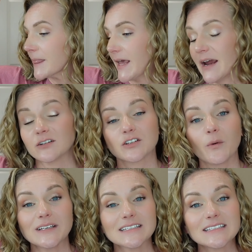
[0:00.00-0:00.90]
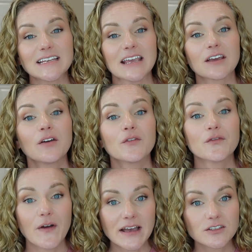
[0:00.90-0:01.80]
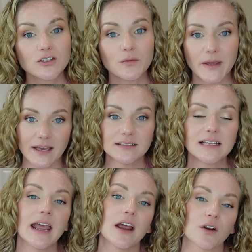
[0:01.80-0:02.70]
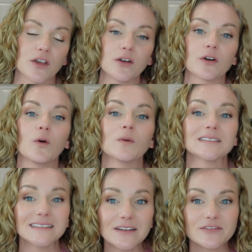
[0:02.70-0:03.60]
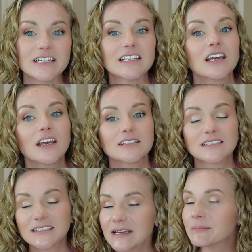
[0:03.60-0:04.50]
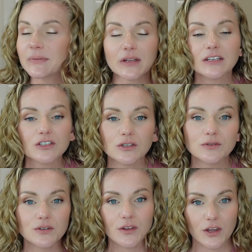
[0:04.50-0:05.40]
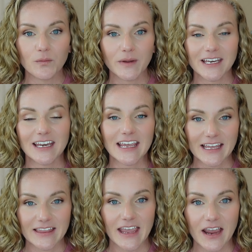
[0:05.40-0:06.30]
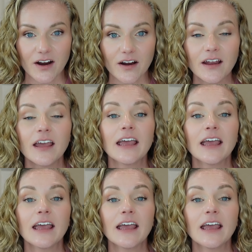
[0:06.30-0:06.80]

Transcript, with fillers: the hair is going to sink faster because that hair cuticle was lifted simply due to the humidity in the air.